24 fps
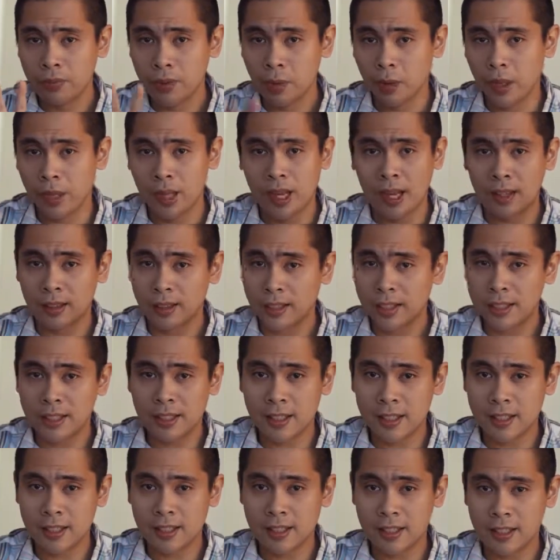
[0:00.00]
Well, at least
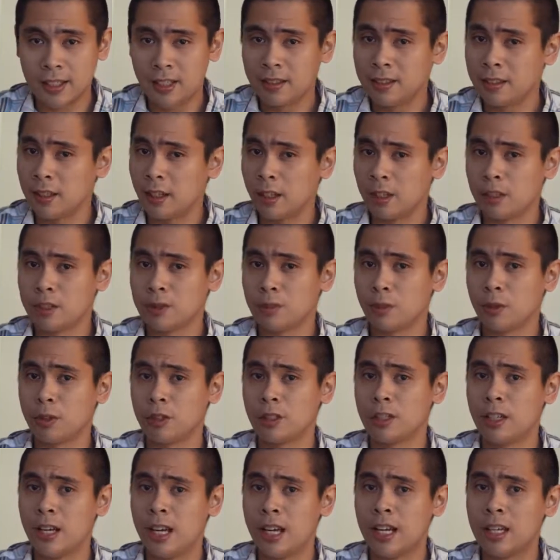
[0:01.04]
it's $10 more
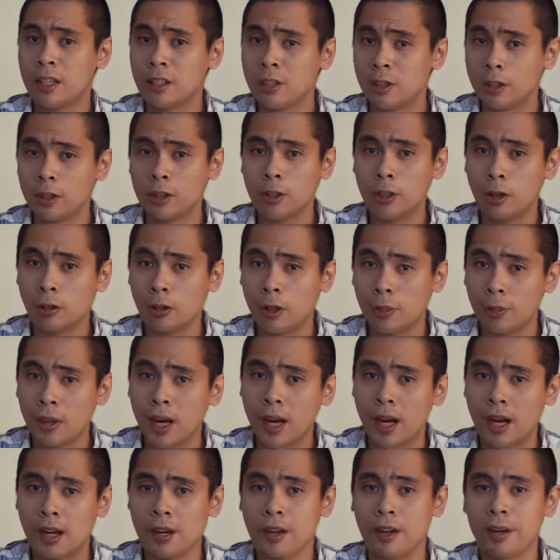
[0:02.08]
today. It could go up
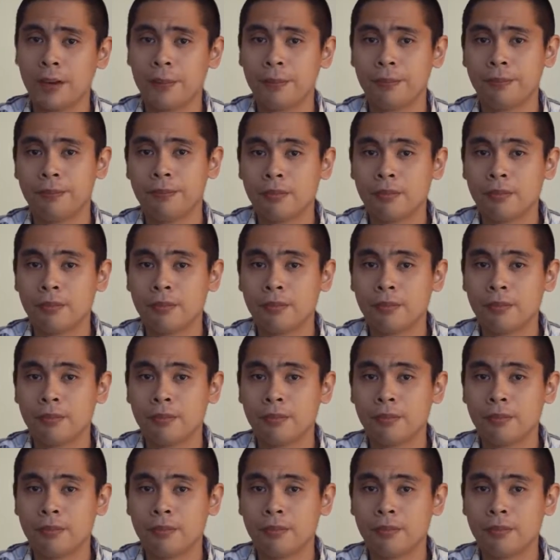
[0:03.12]
higher.